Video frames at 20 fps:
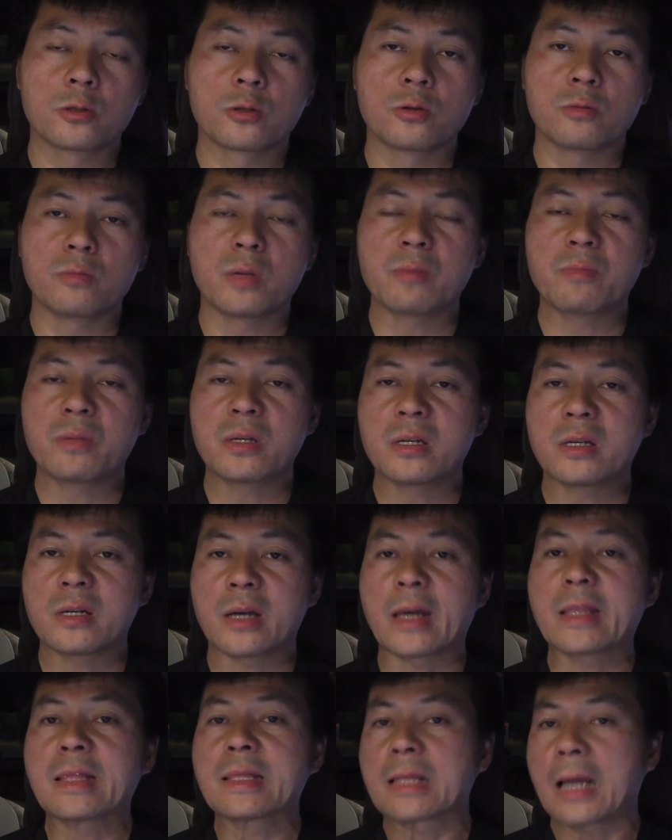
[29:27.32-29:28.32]
maybe
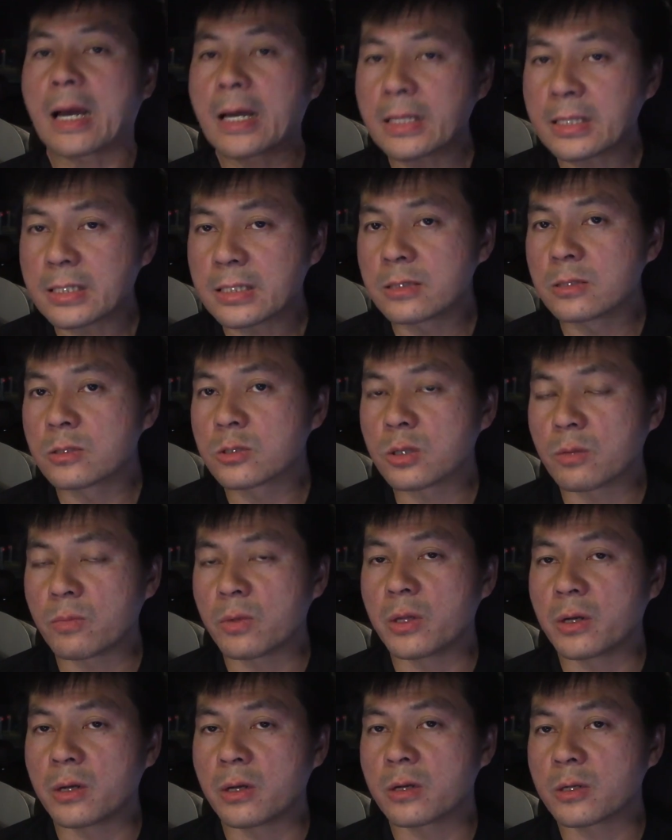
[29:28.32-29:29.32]
enlighten some
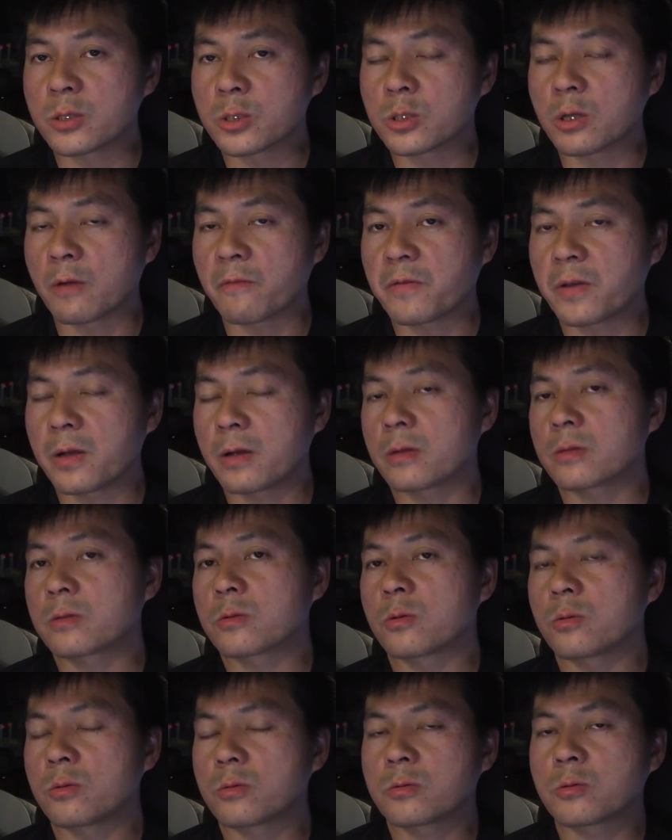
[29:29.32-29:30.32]
of the stuff here,
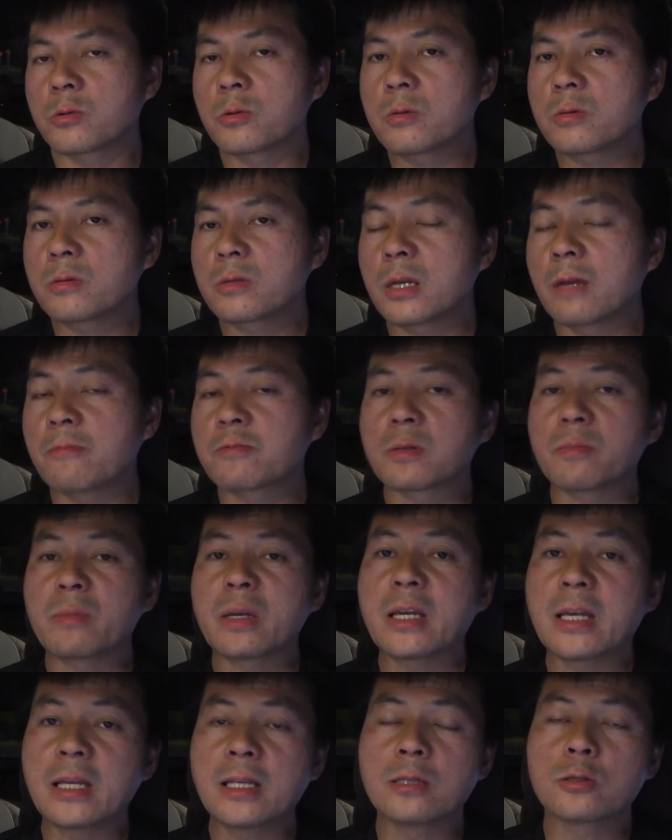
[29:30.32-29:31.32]
to give some
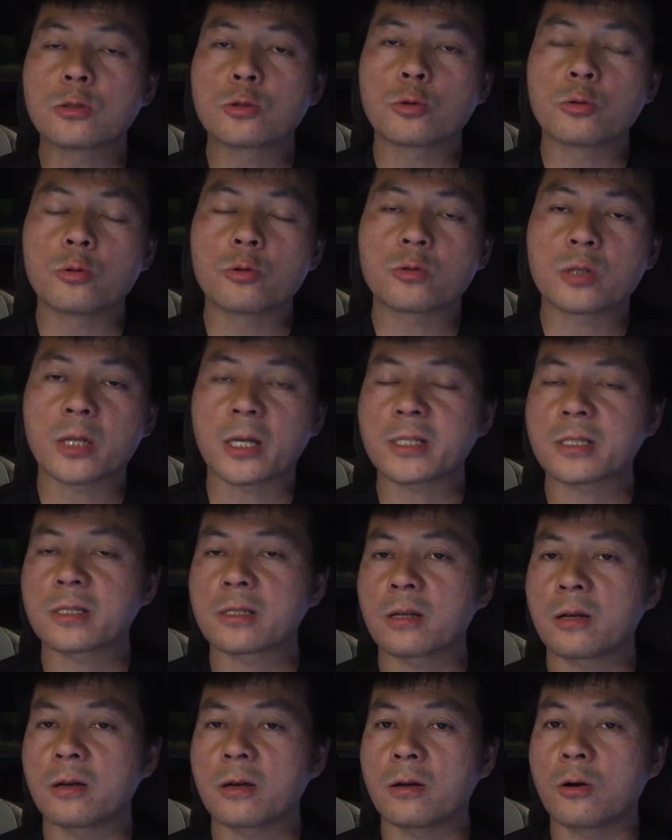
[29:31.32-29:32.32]
hint to
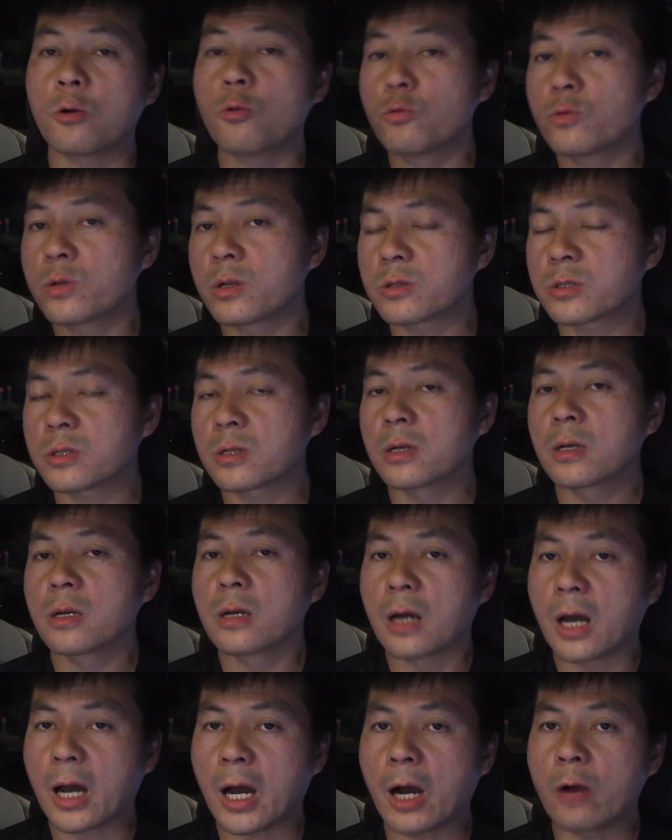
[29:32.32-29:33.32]
Tesla owners
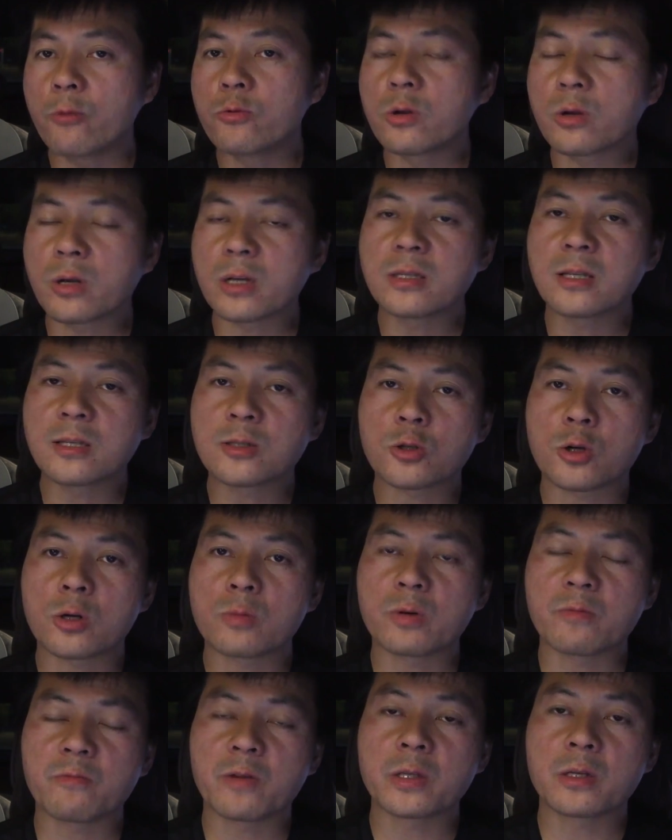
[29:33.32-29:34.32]
how you can
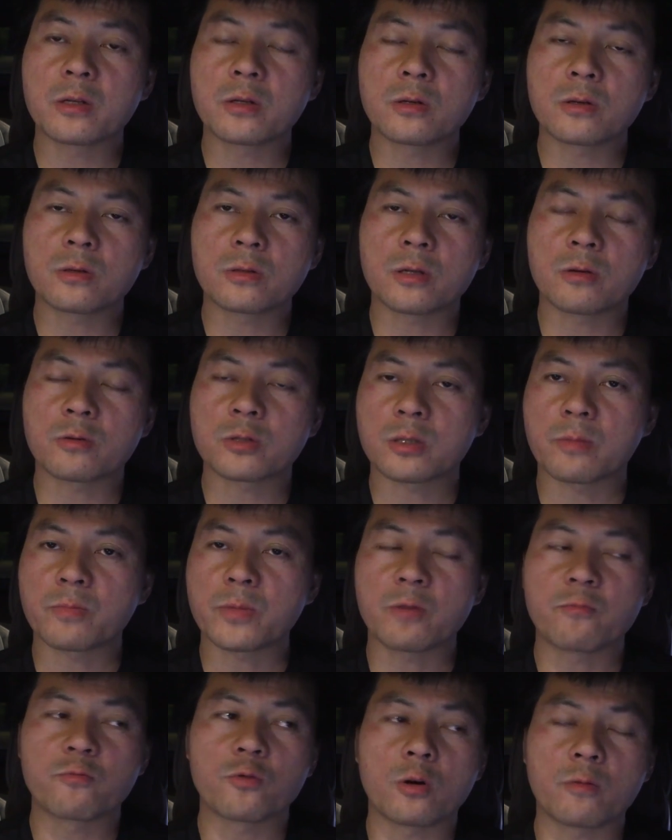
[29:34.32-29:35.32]
determine whether there is
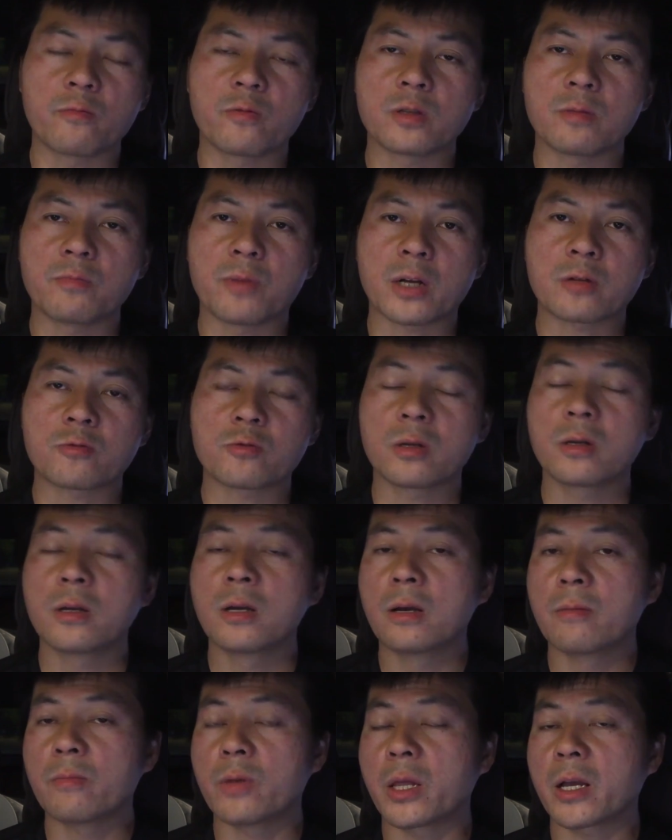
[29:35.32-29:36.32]
something wrong with the battery.
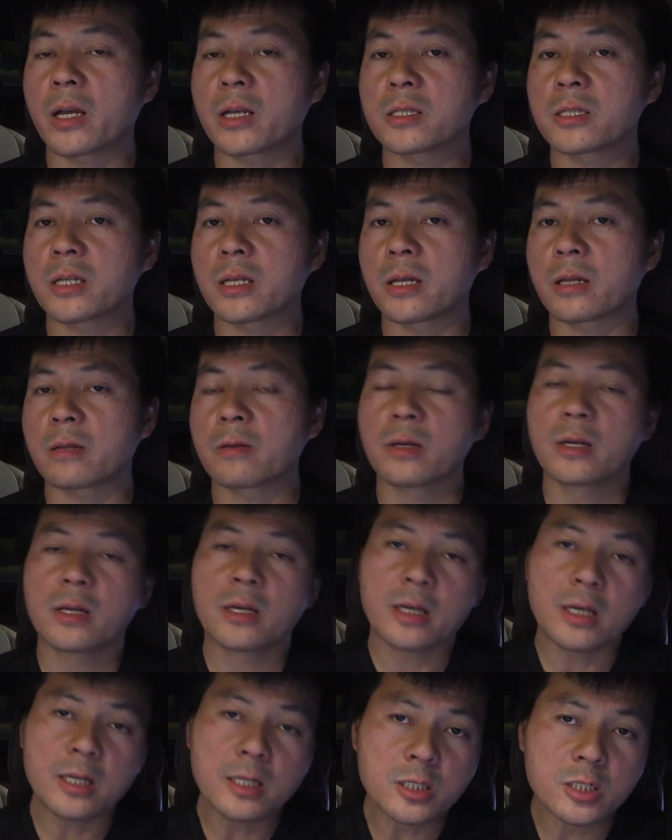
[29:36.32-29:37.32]
But like I say, that
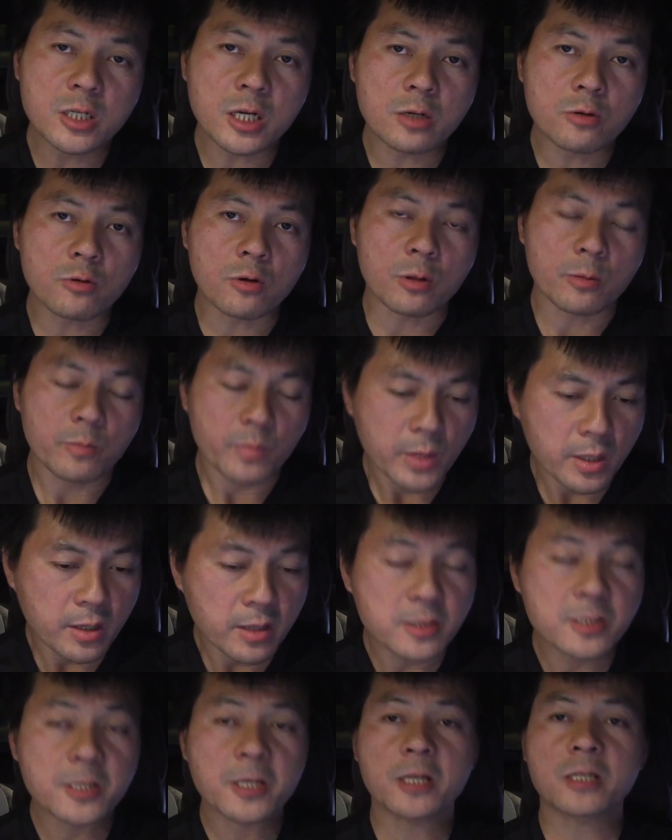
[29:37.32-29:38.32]
in general,
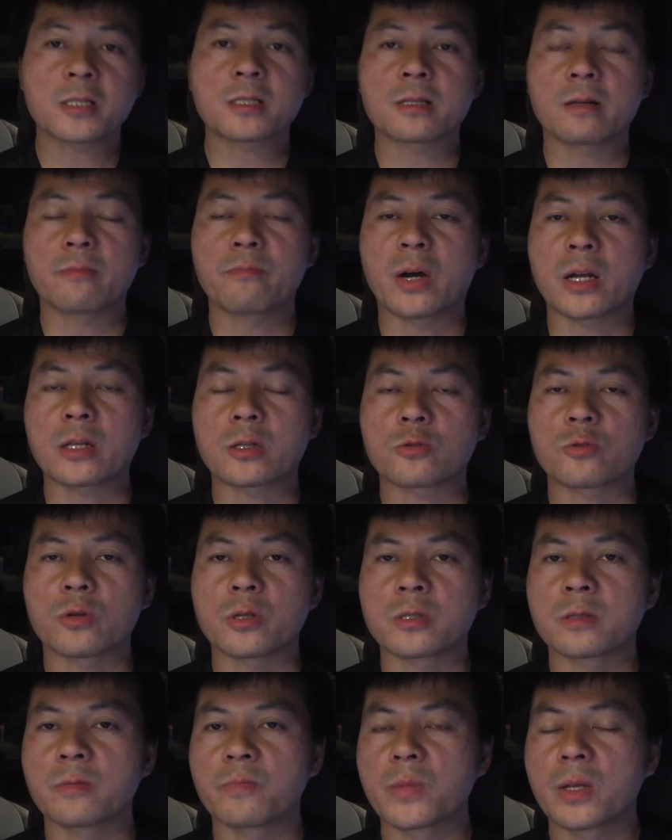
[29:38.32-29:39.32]
Tesla
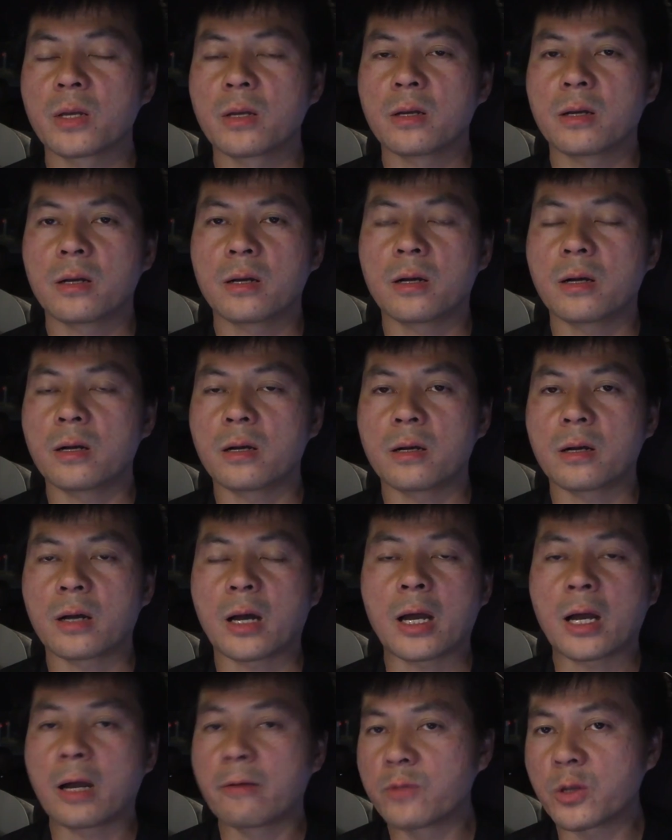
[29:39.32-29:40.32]
batteries,
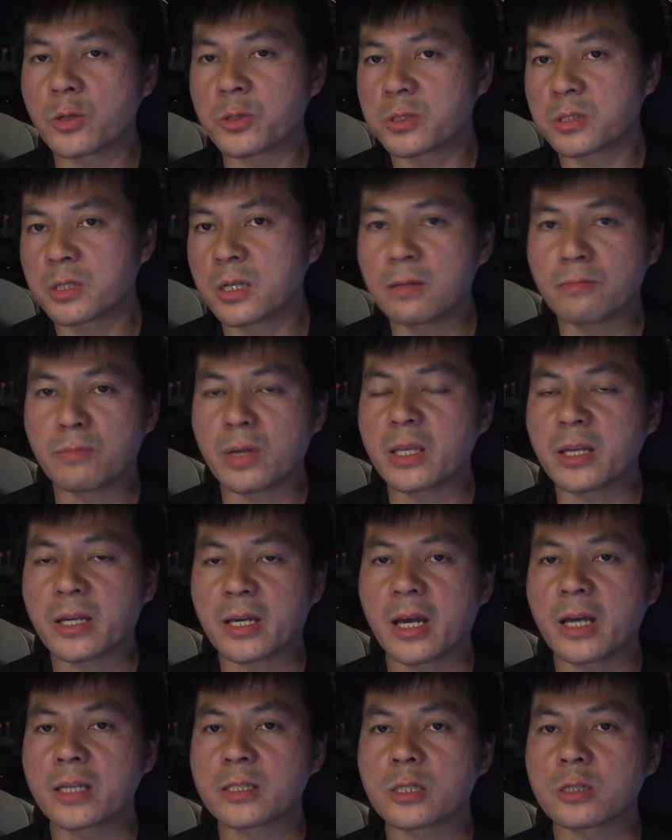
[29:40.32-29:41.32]
I have not seen many
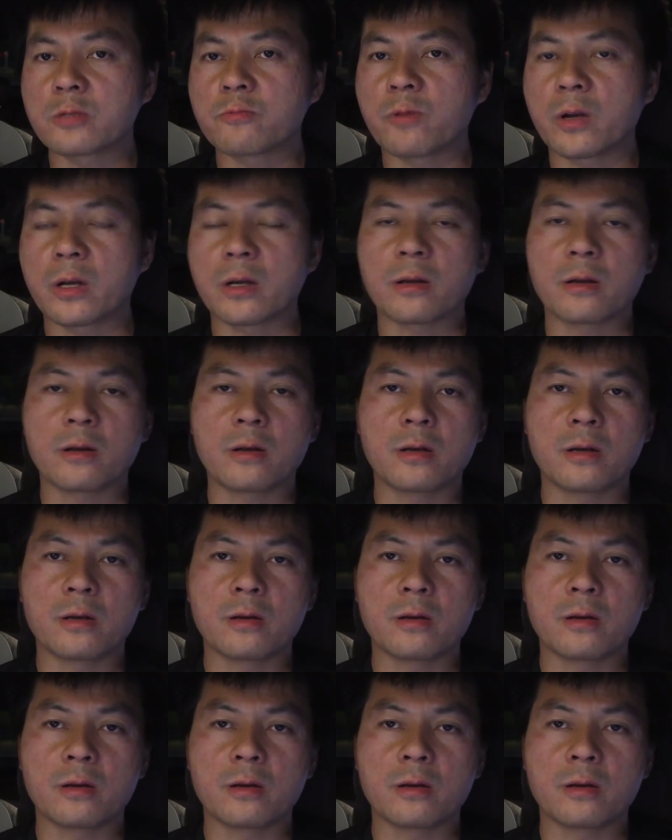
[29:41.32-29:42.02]
cases where